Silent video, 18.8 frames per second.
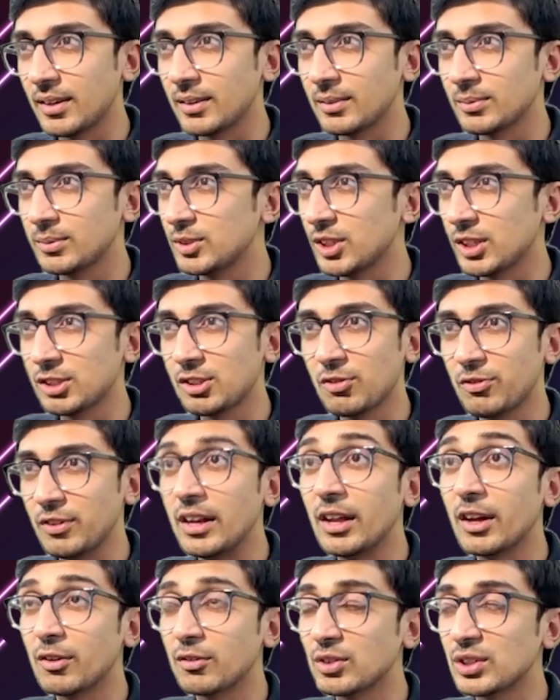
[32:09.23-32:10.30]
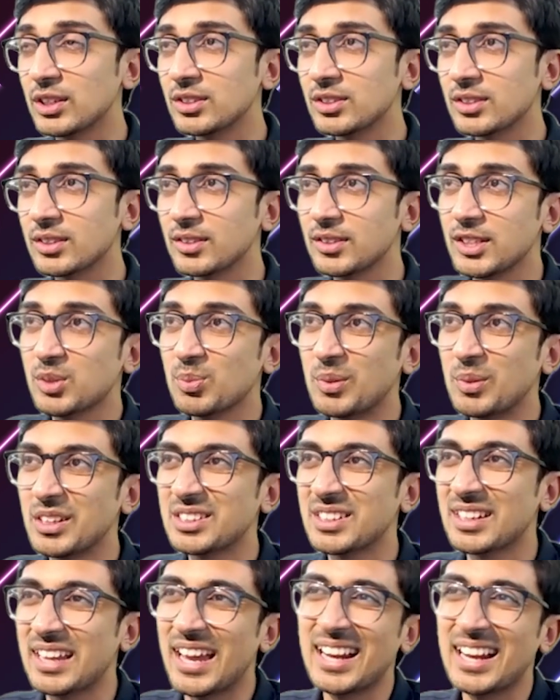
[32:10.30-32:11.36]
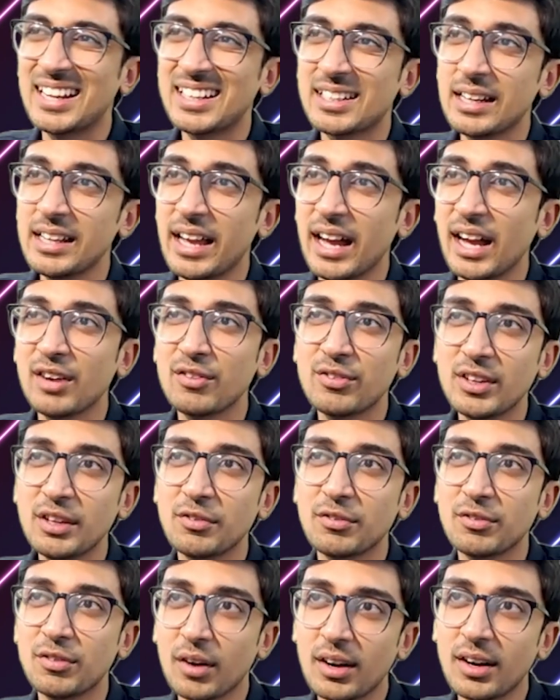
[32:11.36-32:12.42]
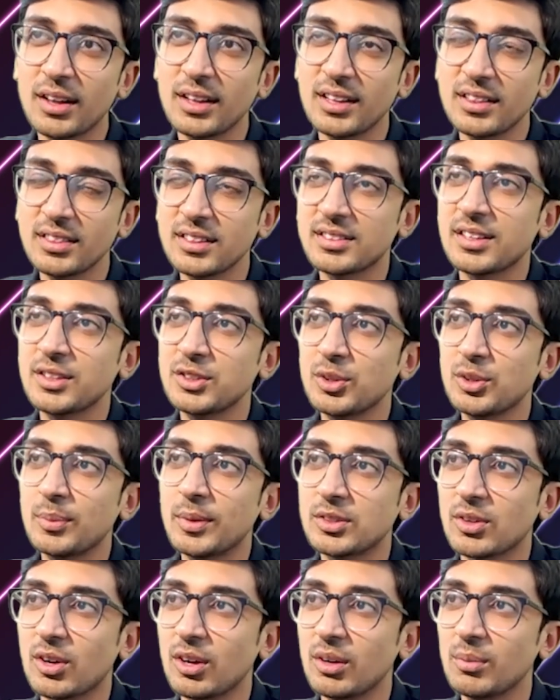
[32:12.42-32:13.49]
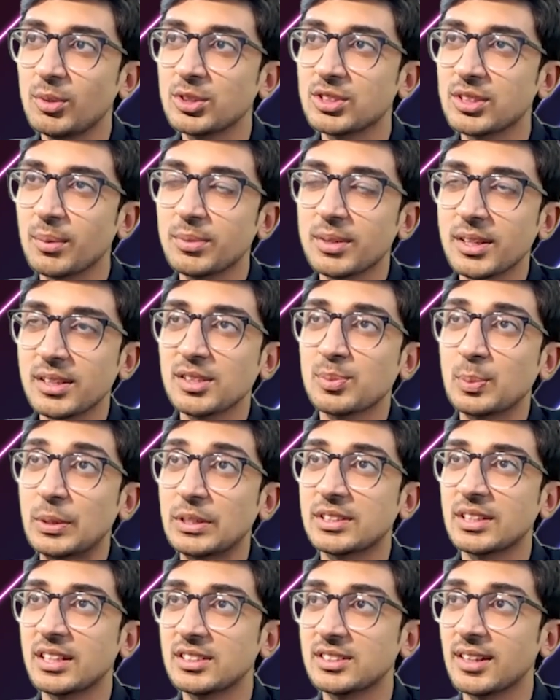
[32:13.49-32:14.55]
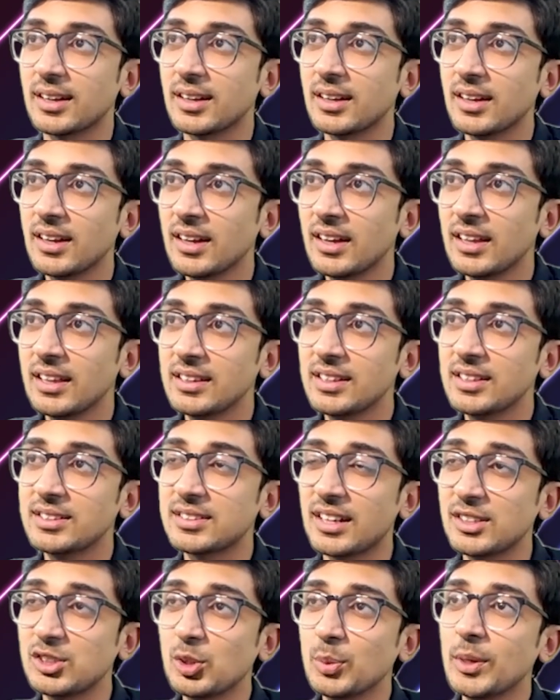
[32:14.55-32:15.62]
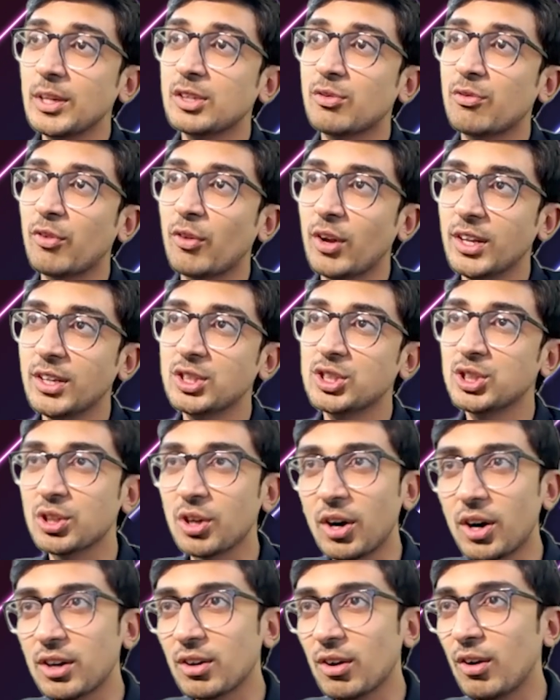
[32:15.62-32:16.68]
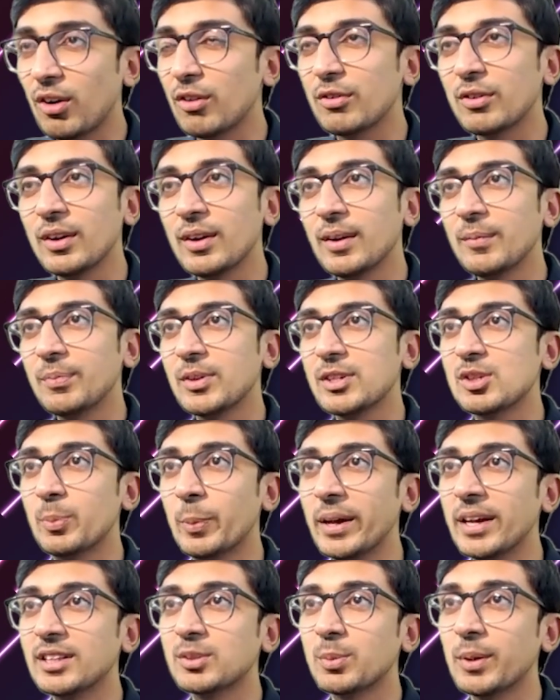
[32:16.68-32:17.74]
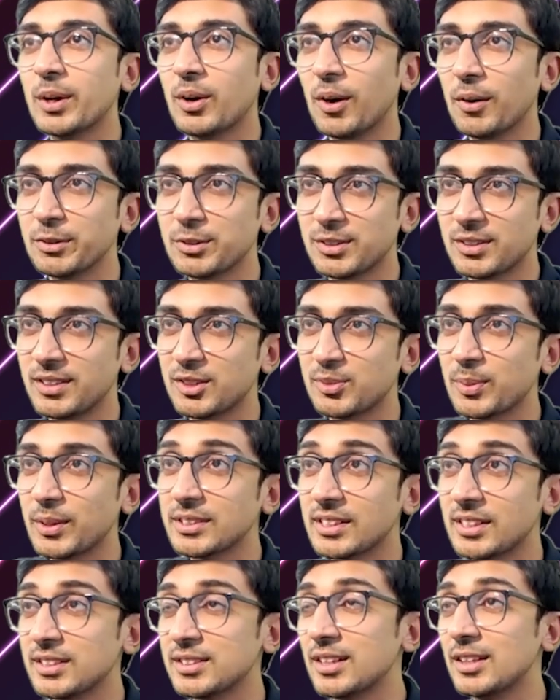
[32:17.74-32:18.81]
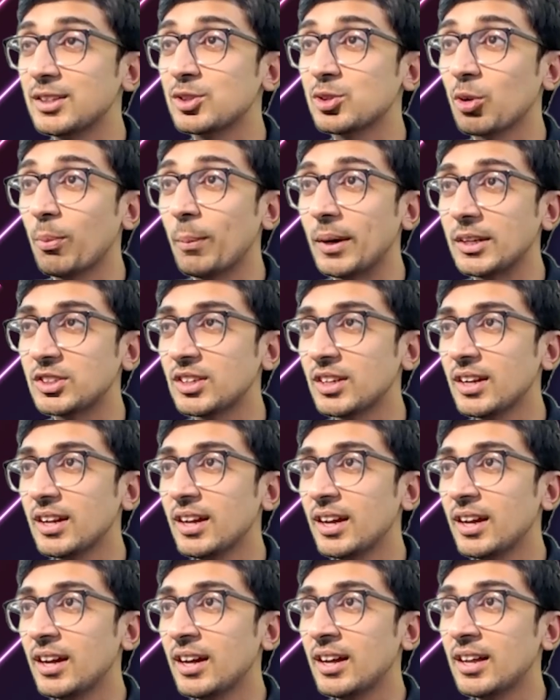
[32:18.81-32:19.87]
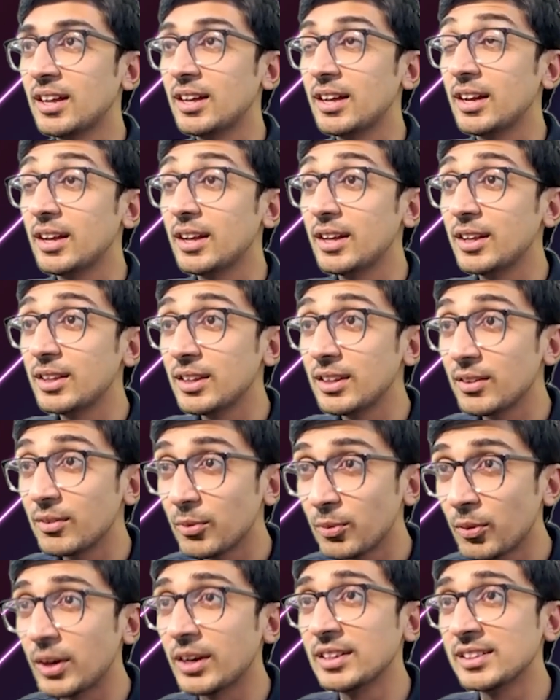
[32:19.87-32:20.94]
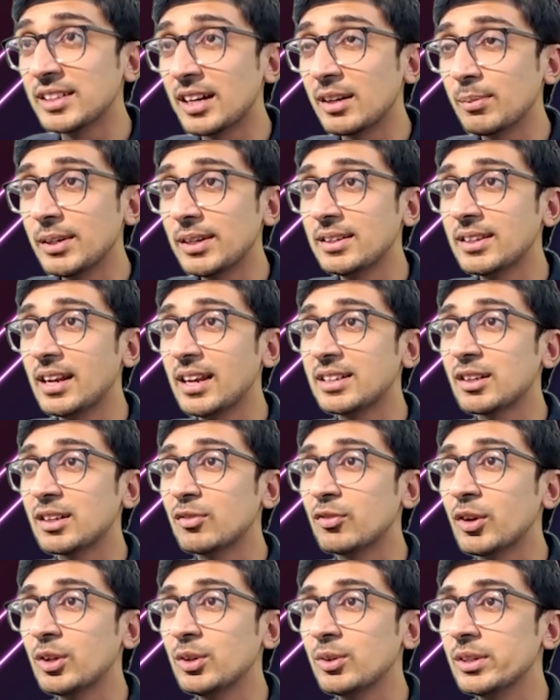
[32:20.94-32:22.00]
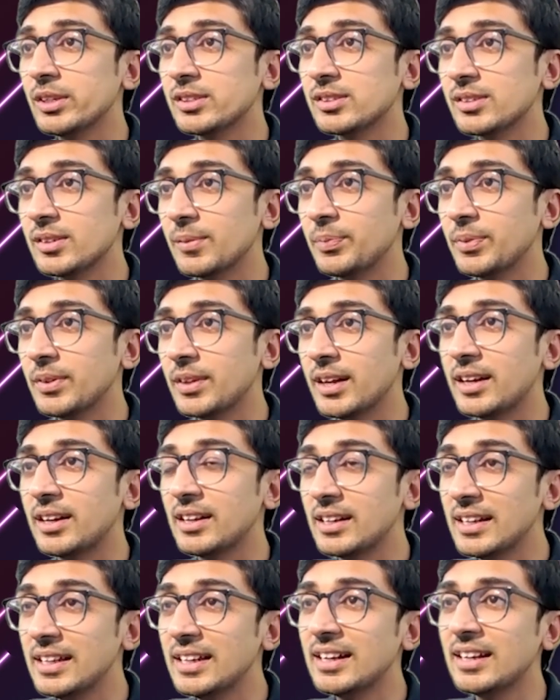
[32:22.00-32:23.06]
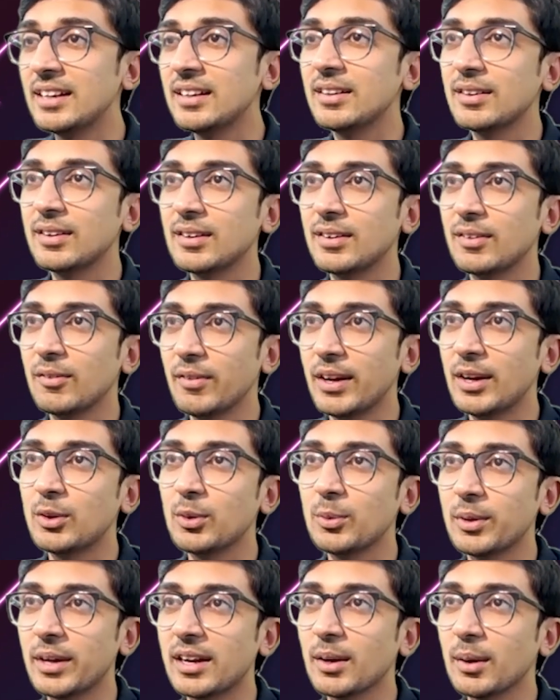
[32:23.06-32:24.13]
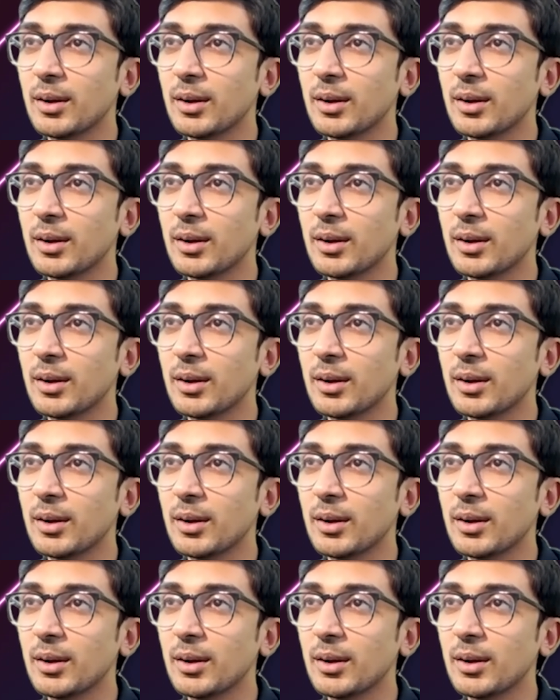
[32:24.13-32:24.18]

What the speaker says: just filler words. This person, literally every word in this resume is almost something this person has done. This resume is falling short of space because this person has done so much. What does that mean? The lesson for you is the real way to get a